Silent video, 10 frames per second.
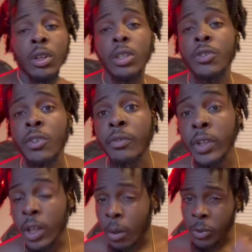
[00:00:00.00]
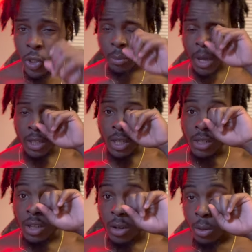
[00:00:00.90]
Just for the video, I'm going to turn it back down to
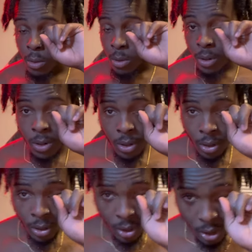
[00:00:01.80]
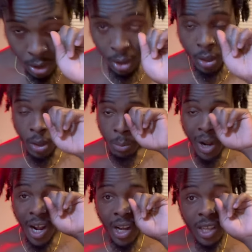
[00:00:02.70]
low. My
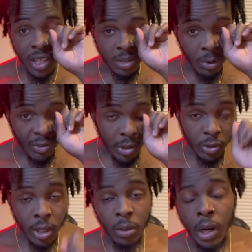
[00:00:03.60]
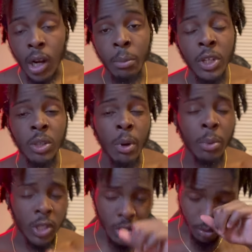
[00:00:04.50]
eyelash in my face right now. I heard myself my
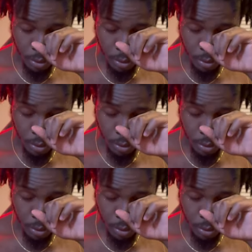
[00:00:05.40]
buzzing.